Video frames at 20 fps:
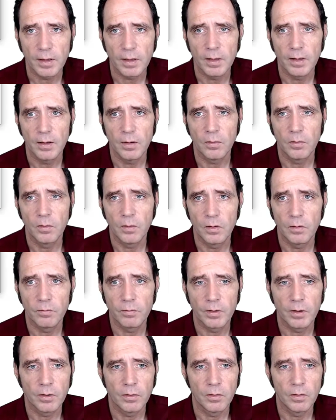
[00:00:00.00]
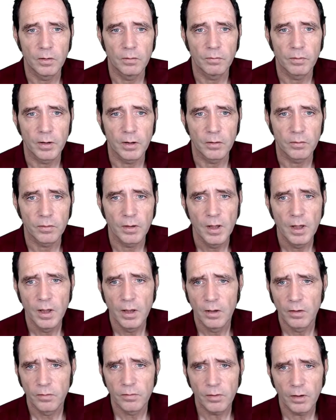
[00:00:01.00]
all of those.
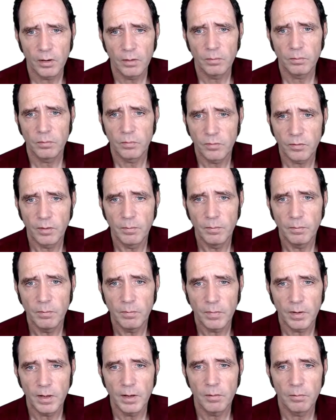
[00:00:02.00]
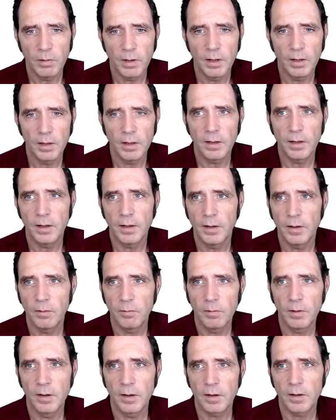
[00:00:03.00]
So some it will
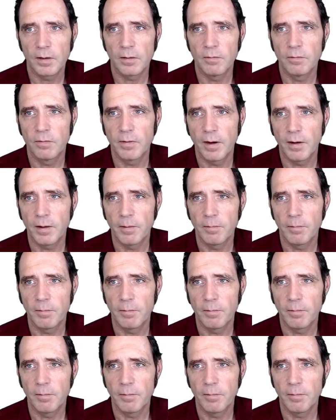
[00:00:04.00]
work very